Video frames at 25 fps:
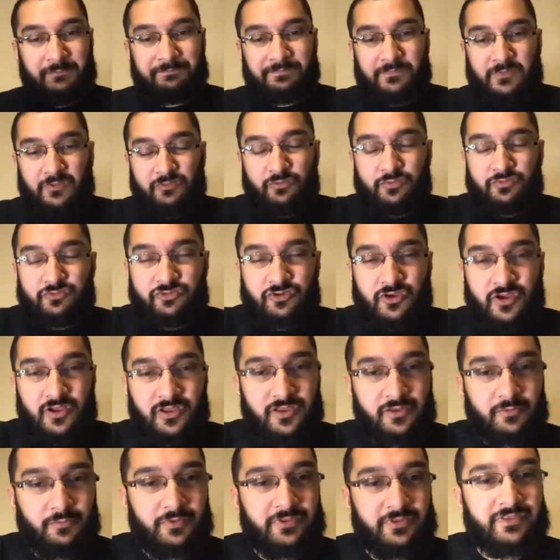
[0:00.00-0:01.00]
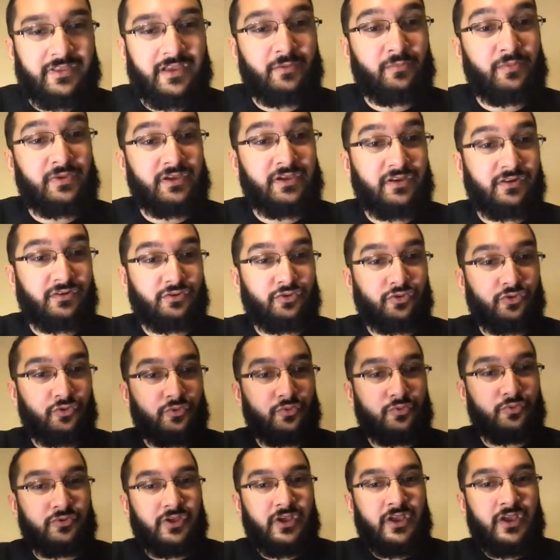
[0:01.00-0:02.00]
So inshallah, with that, we
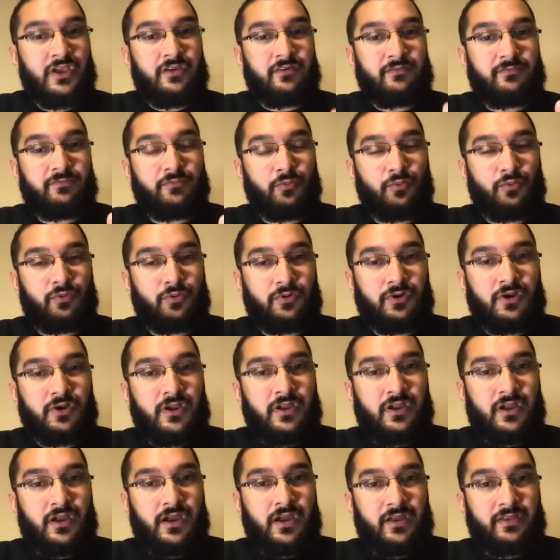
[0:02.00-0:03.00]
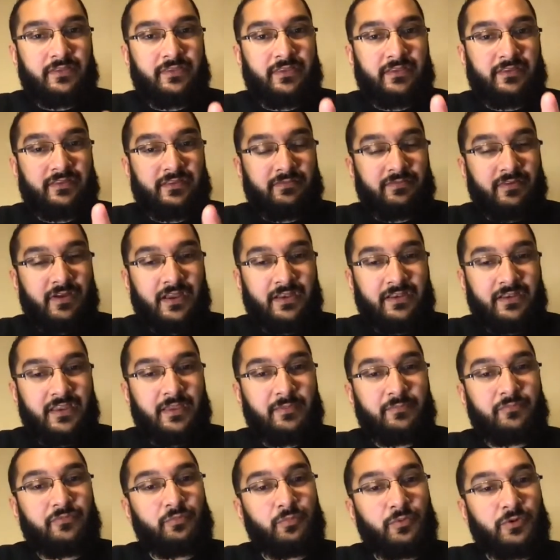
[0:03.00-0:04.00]
conclude for the divine
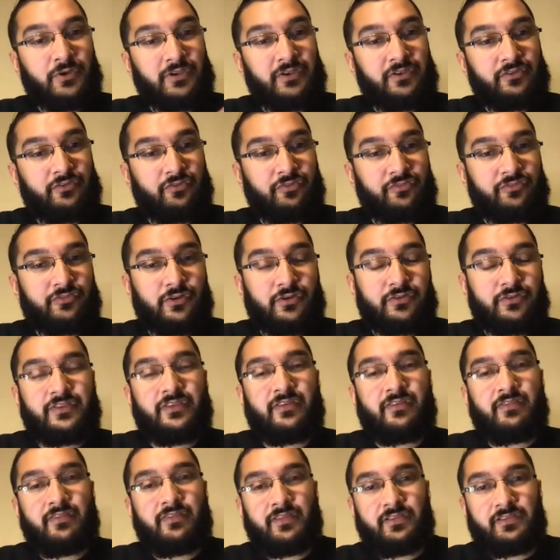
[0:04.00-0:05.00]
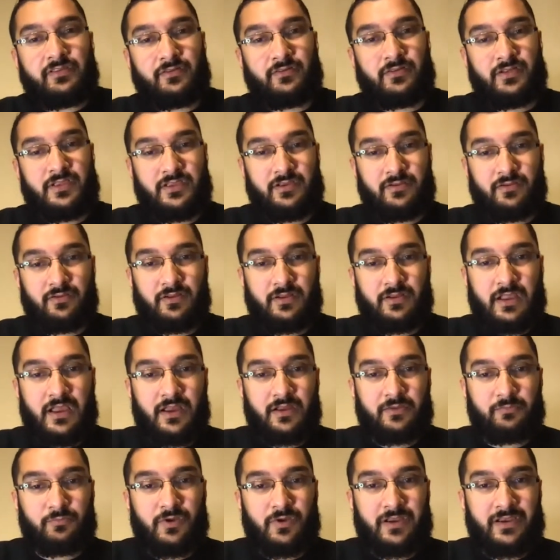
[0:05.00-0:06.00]
names. We're going to start the dhikr here
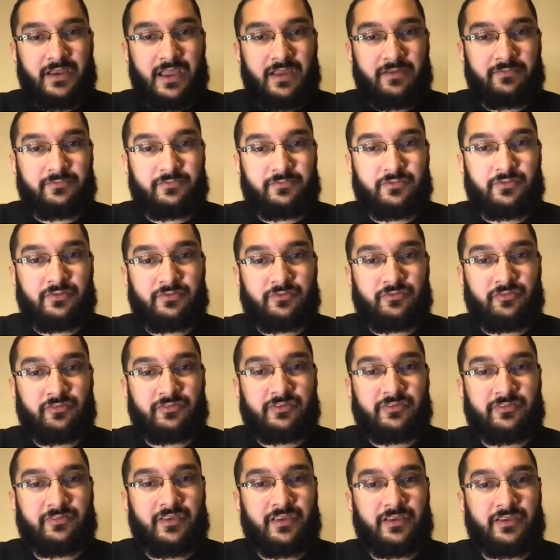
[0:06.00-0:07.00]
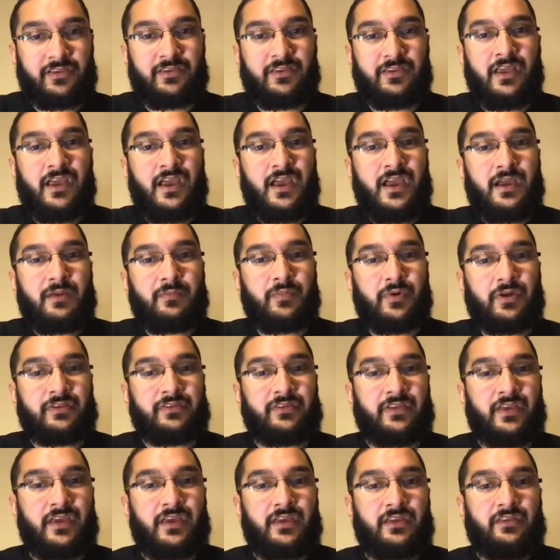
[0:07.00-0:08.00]
right after in just a second. But
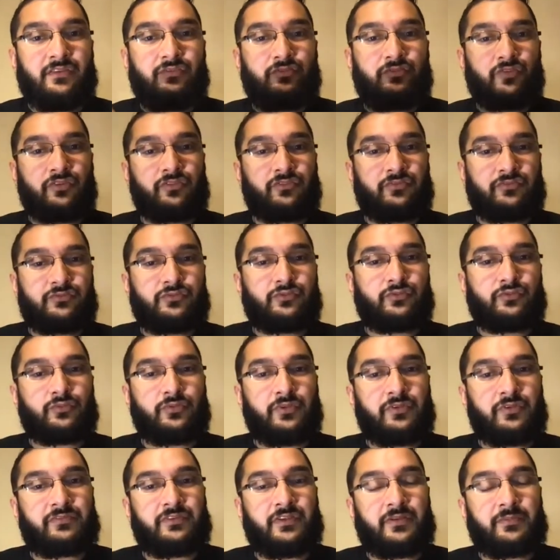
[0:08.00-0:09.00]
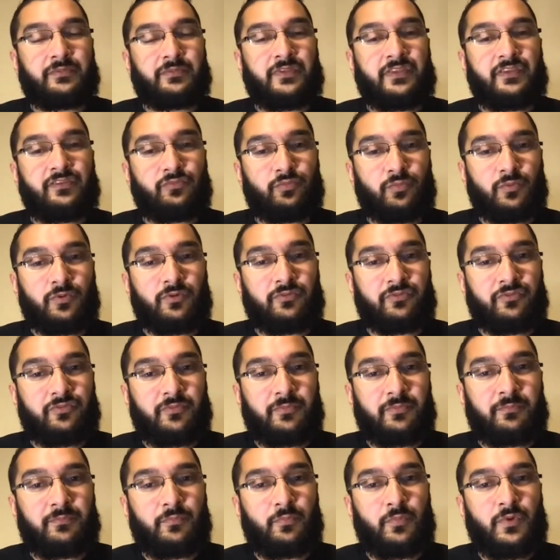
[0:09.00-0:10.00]
just to lift up these words,
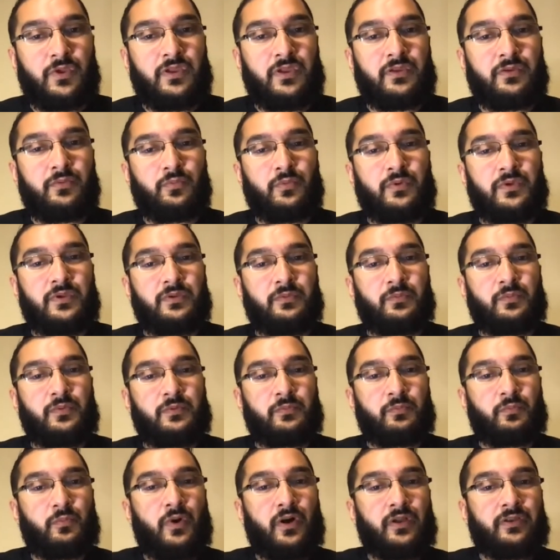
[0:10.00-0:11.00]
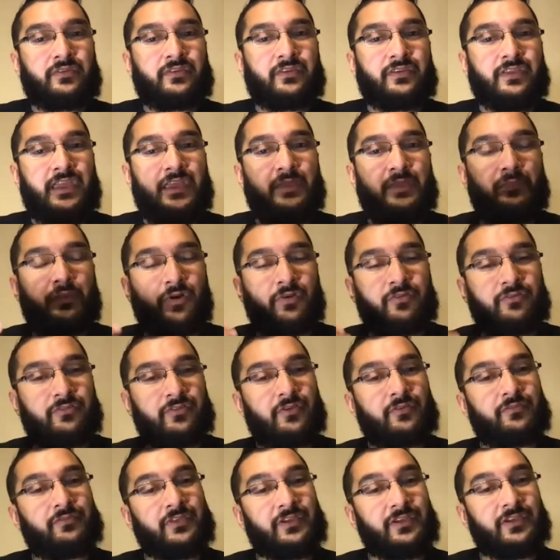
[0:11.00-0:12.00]
we want to keep
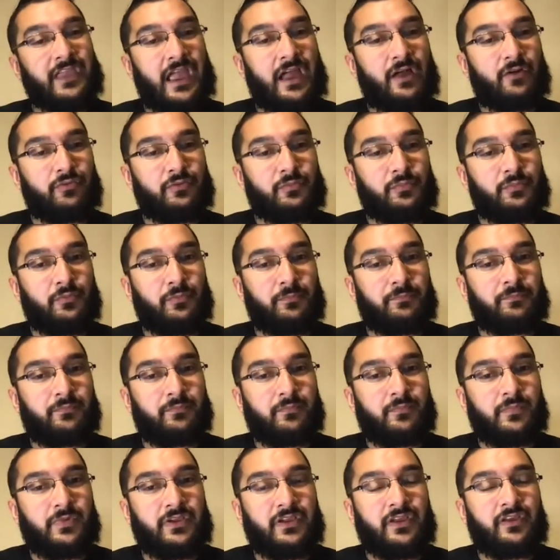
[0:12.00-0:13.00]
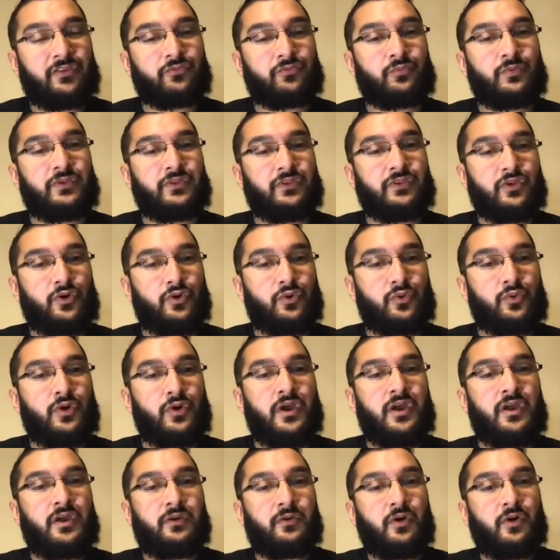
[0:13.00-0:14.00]
ourselves accountable, because we know
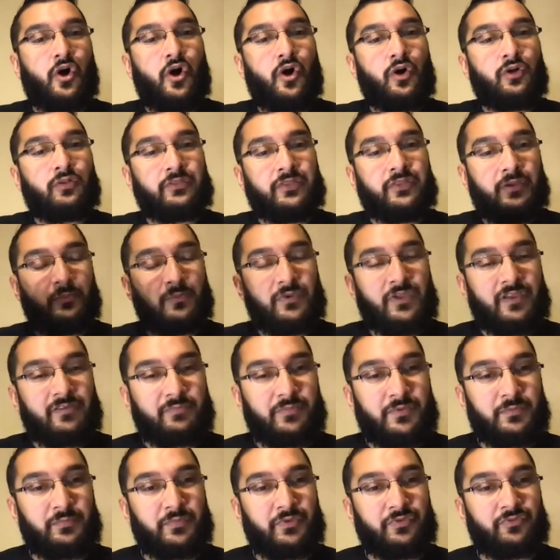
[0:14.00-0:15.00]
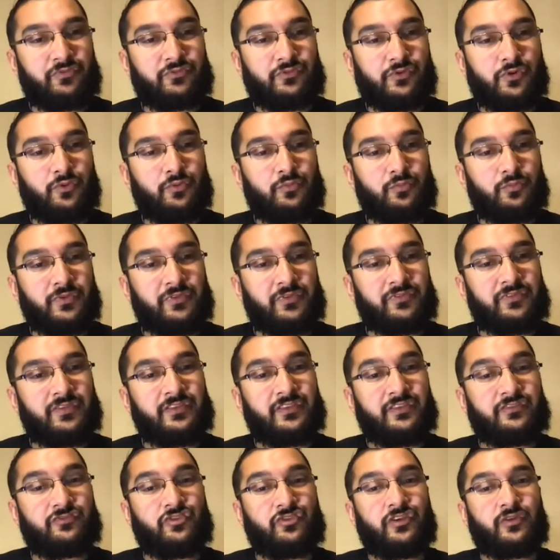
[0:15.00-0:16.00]
all that we have been bestowed. We see the
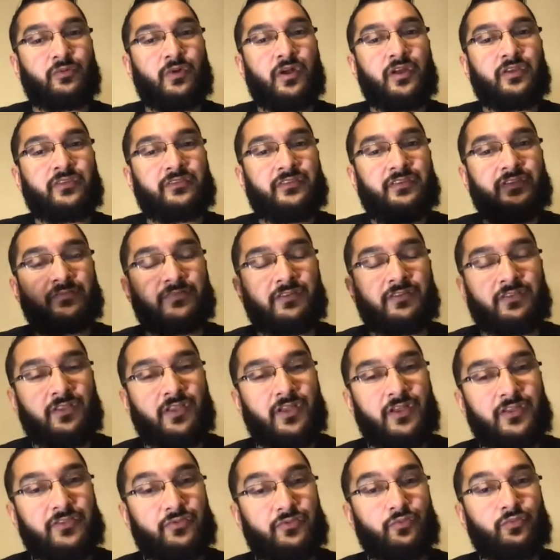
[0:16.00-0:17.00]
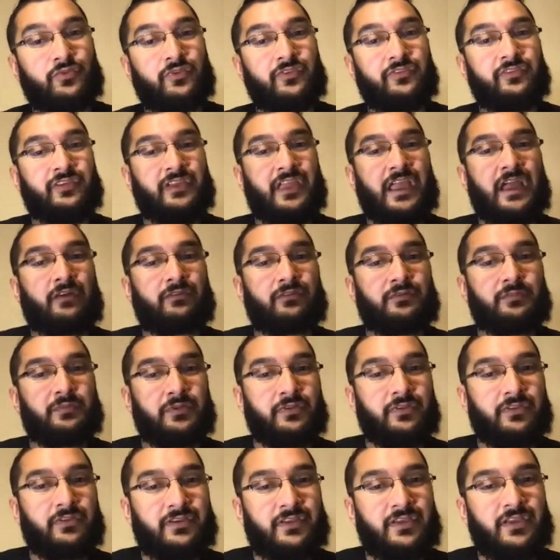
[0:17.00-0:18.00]
generosity of Allah through this
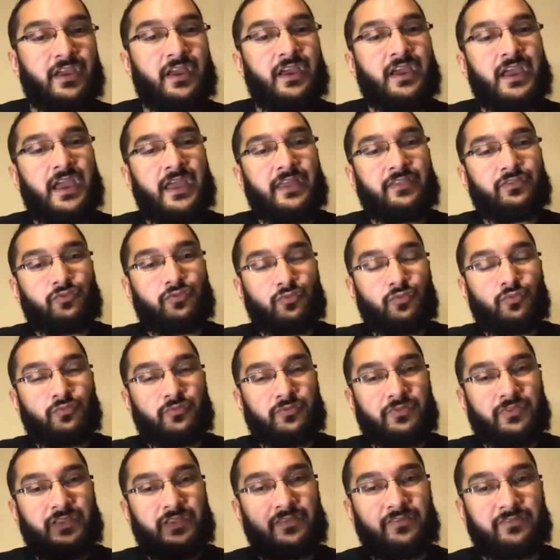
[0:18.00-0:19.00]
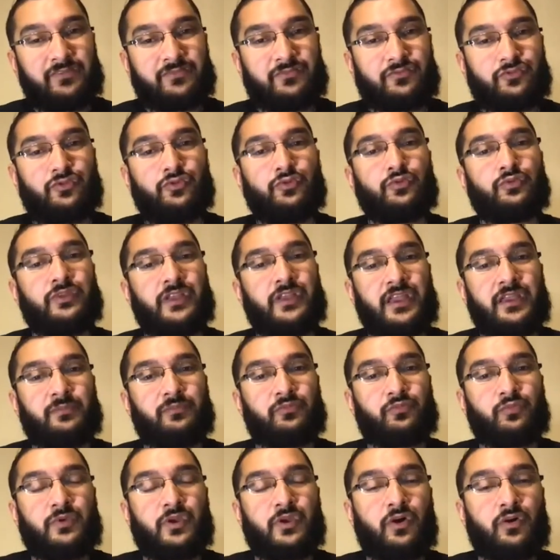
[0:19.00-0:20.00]
accountability. And through these two names,
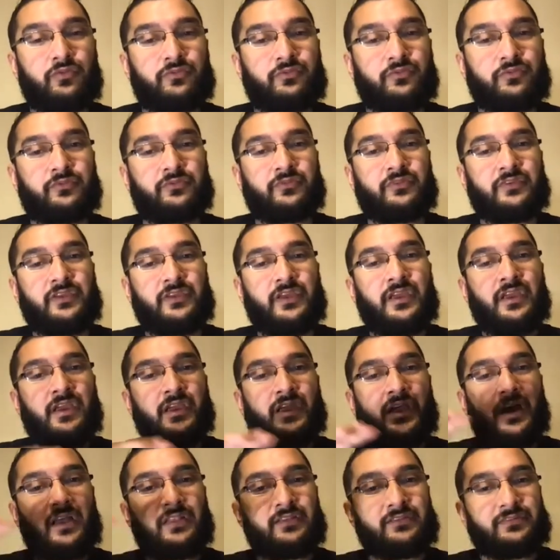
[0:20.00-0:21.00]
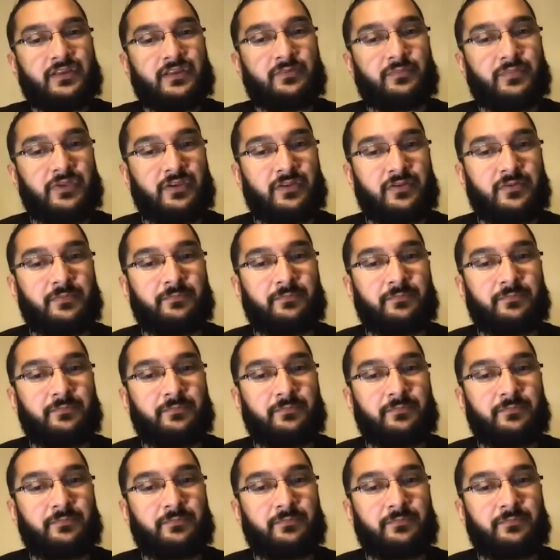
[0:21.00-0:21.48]
we also see Al-Kabir.